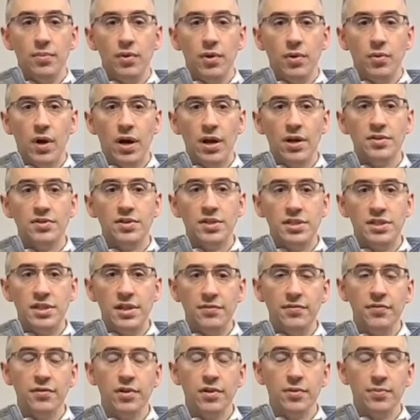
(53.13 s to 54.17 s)
requires a
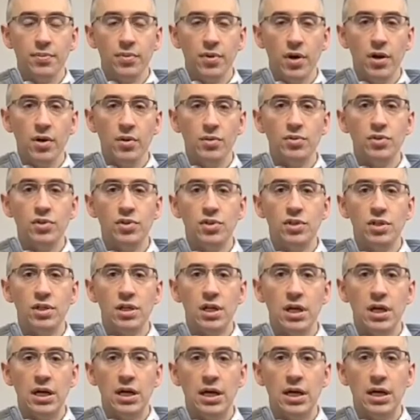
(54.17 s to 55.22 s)
different approach